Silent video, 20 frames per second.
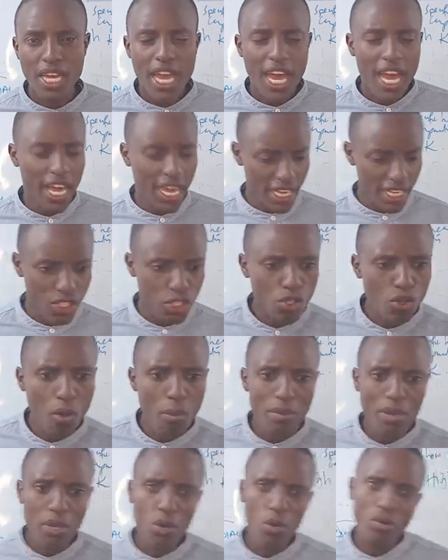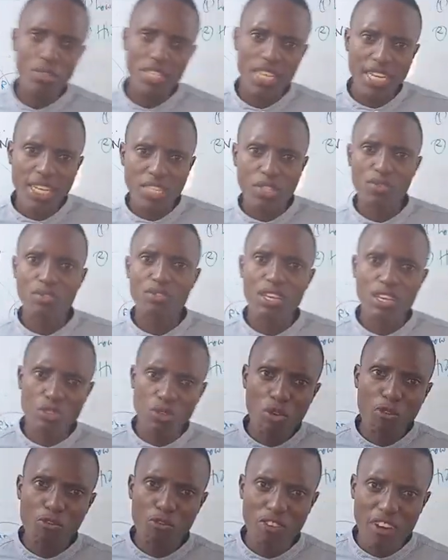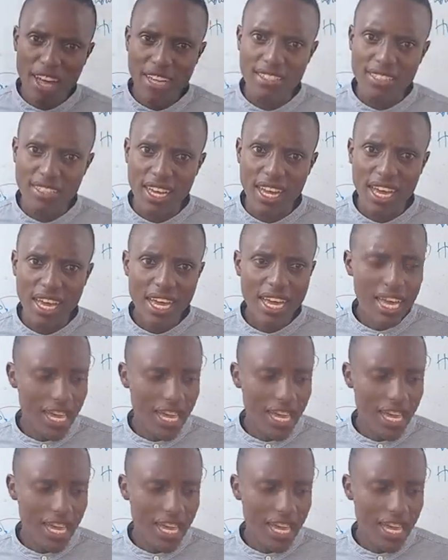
And so because the electrons are so faster,